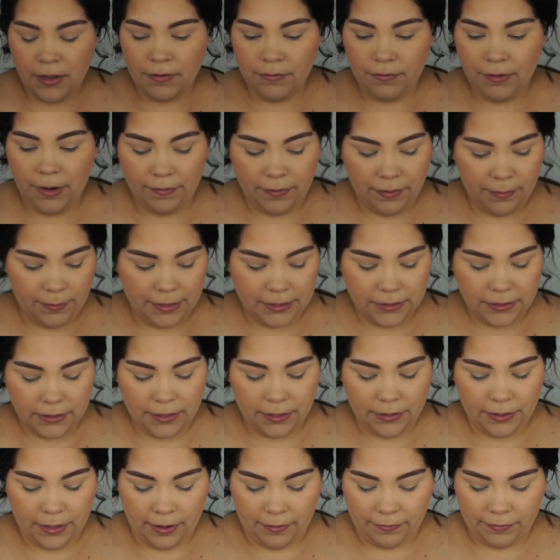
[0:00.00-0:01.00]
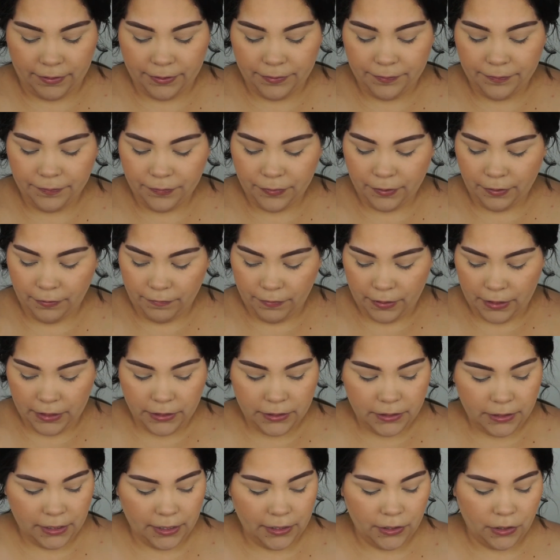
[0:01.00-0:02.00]
Favorite mascara ever.
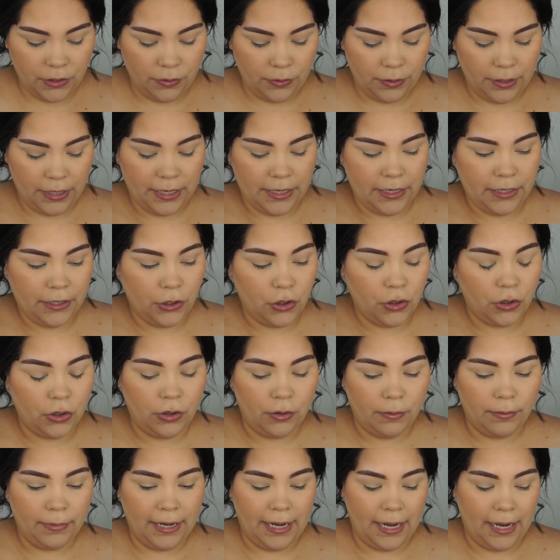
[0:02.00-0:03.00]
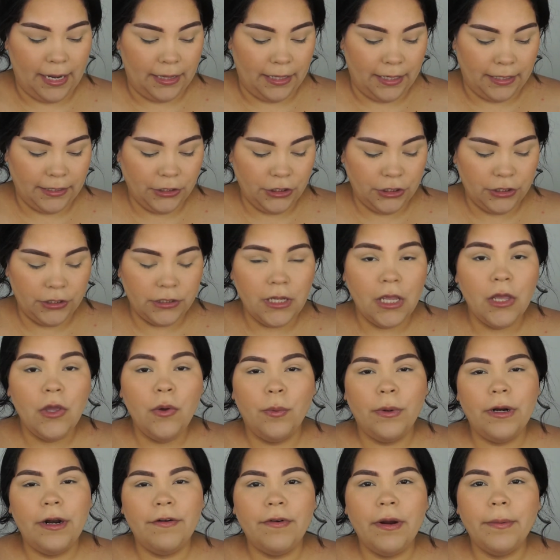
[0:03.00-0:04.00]
First, I go ahead and curl my eyelashes.
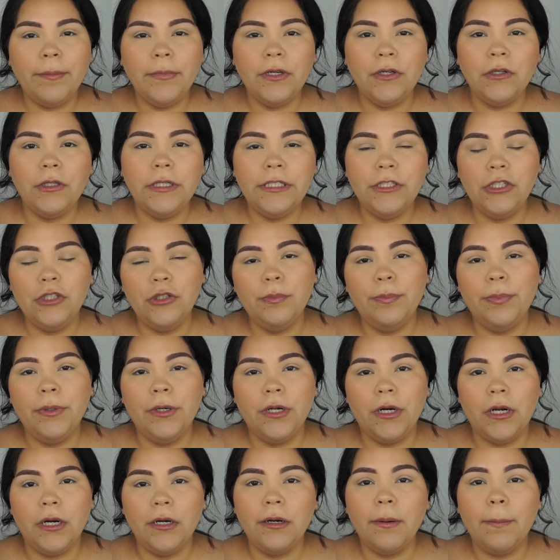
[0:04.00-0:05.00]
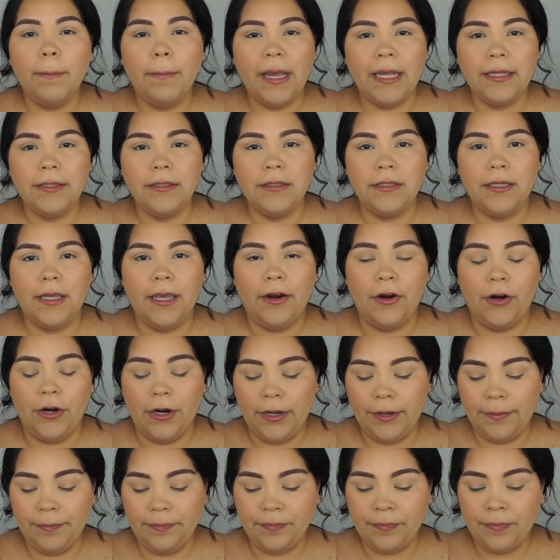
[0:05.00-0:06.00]
Whenever I'm going to put on
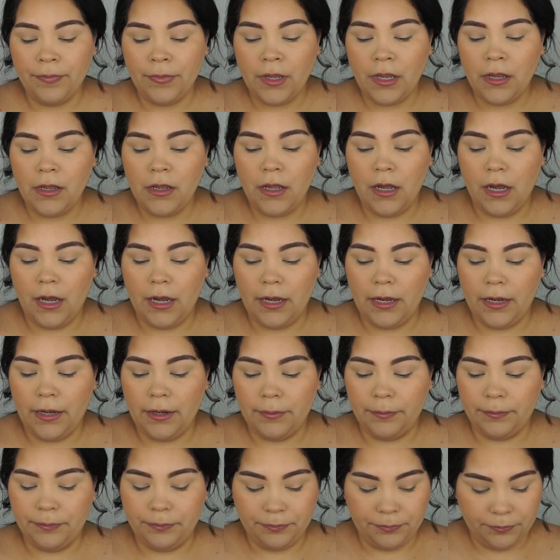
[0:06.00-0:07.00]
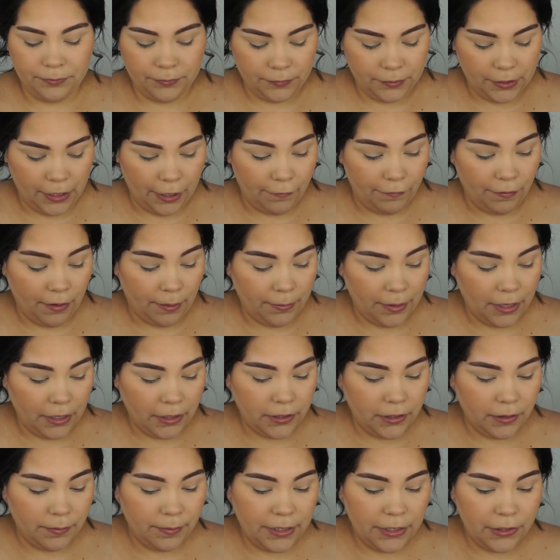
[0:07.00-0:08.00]
mascara, um, if I'm not
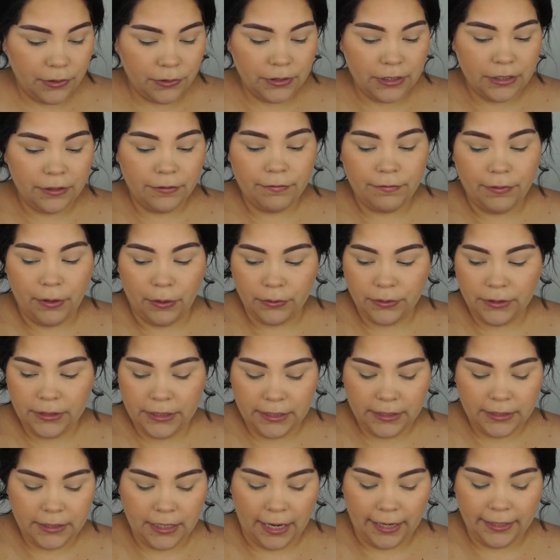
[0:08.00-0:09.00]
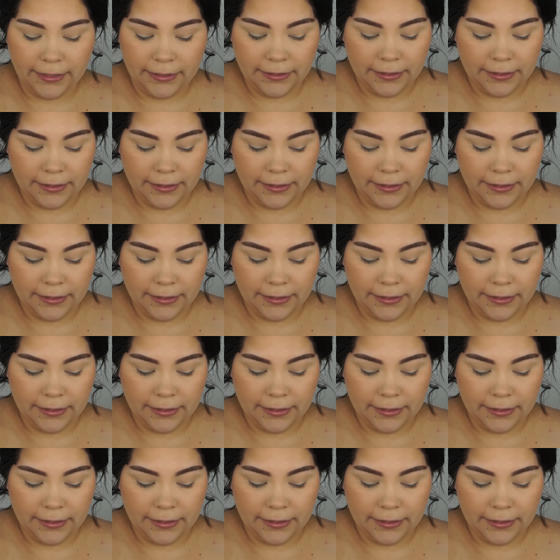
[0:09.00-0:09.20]
going to be using falsies, I